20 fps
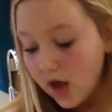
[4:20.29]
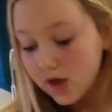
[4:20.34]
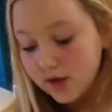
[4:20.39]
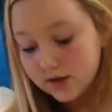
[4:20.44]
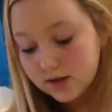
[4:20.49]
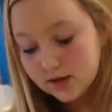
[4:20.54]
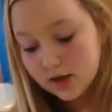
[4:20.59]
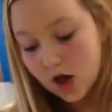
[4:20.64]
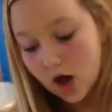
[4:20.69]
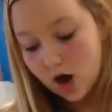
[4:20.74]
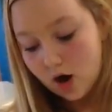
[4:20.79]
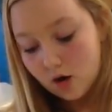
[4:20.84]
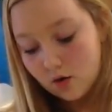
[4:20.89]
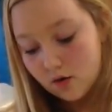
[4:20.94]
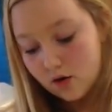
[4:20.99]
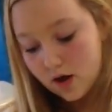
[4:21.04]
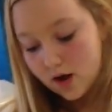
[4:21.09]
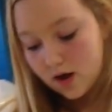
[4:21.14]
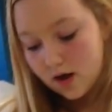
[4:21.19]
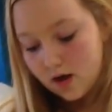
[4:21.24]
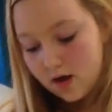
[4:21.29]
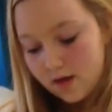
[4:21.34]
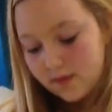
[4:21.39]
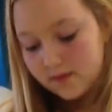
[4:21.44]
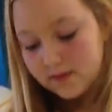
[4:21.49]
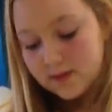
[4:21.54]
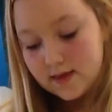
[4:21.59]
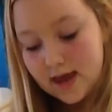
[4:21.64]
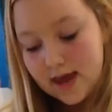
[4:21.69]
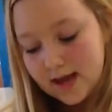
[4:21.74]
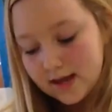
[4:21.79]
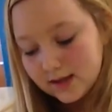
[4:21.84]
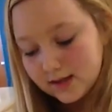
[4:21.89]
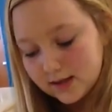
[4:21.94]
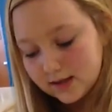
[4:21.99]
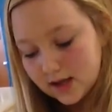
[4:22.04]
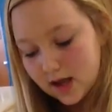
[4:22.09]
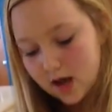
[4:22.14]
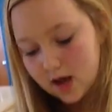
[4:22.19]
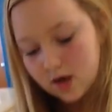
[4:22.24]
So
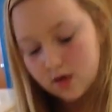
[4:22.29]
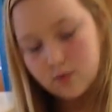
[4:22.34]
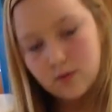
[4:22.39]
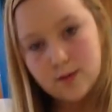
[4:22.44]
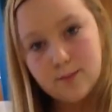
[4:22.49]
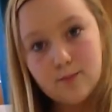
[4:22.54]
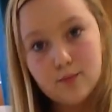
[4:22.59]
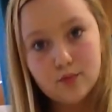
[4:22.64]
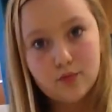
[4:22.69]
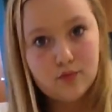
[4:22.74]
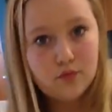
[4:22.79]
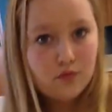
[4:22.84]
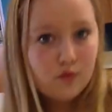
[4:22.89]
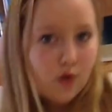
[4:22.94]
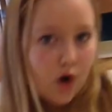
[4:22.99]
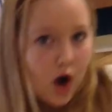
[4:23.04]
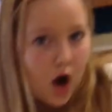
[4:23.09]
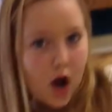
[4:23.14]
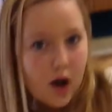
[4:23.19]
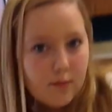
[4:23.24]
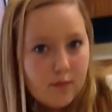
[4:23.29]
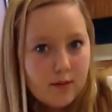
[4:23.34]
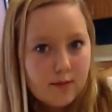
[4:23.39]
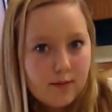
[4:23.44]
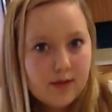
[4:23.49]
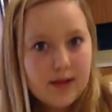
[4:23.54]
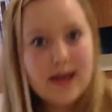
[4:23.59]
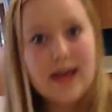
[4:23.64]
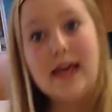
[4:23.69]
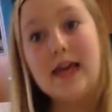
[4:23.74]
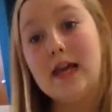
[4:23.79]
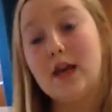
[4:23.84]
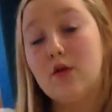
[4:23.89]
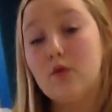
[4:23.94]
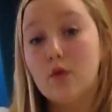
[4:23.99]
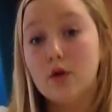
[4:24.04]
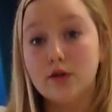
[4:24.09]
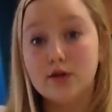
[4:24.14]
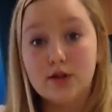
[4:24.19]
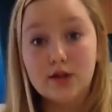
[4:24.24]
this would probably
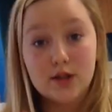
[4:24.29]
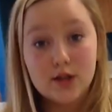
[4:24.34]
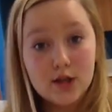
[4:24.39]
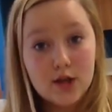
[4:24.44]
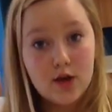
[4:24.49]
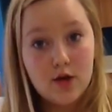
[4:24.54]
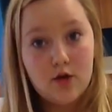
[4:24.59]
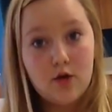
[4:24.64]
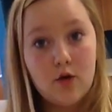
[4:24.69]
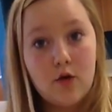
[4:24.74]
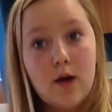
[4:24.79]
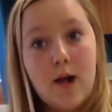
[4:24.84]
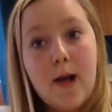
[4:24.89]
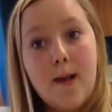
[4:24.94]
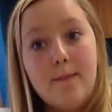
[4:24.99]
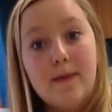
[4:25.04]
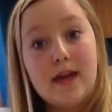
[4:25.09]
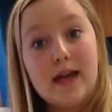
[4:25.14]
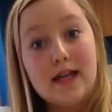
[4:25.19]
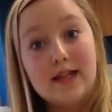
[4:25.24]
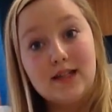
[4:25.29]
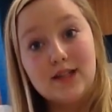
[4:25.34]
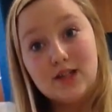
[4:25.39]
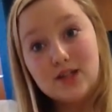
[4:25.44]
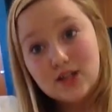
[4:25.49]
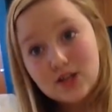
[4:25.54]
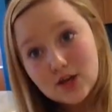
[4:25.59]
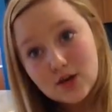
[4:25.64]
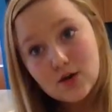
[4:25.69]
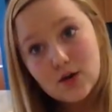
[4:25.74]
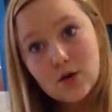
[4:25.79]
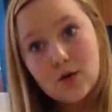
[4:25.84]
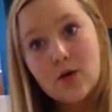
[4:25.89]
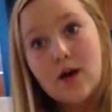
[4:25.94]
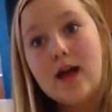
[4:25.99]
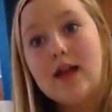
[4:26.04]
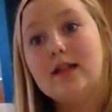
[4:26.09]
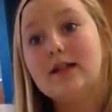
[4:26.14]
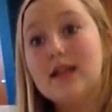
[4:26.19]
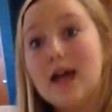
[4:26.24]
equal 2, because 2
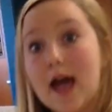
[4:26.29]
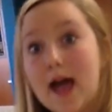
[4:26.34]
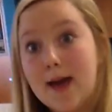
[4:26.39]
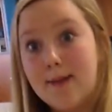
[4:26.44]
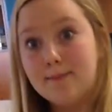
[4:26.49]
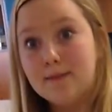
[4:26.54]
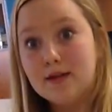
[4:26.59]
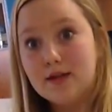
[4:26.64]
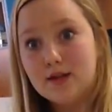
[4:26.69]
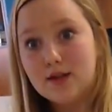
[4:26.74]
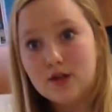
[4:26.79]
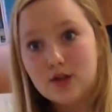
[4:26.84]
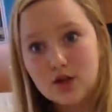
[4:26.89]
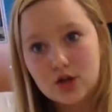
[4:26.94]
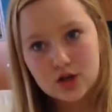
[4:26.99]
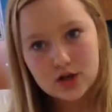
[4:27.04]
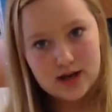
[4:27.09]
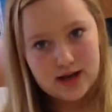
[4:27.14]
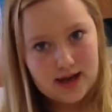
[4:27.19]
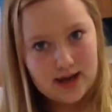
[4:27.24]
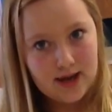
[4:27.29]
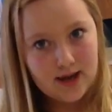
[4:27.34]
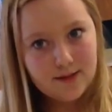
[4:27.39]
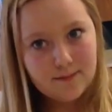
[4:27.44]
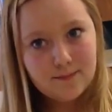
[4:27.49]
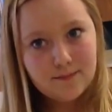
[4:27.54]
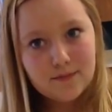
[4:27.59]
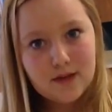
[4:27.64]
times 3